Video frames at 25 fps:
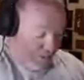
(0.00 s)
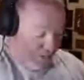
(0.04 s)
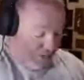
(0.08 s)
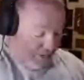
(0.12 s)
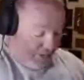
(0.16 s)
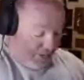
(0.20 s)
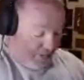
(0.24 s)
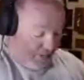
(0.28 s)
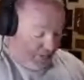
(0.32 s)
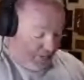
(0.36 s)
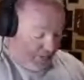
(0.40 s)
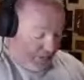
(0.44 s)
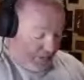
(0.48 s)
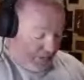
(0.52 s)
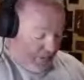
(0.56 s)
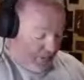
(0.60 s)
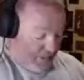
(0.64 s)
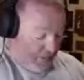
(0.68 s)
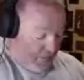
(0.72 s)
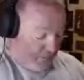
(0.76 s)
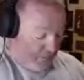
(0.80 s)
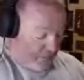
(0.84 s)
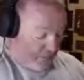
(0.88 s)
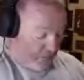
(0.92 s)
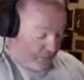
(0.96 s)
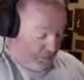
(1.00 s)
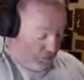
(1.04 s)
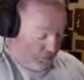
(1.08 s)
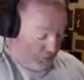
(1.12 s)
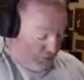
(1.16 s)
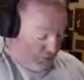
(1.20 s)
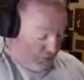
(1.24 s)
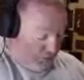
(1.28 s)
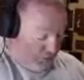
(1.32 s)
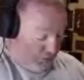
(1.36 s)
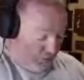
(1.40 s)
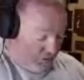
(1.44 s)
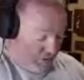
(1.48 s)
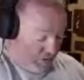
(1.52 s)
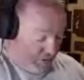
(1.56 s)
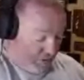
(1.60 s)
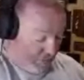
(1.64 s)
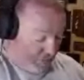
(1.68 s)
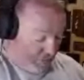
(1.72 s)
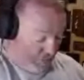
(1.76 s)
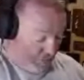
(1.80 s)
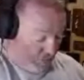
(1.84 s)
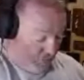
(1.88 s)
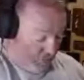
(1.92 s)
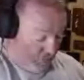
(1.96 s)
We had our first club
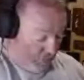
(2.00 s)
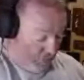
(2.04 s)
tournament.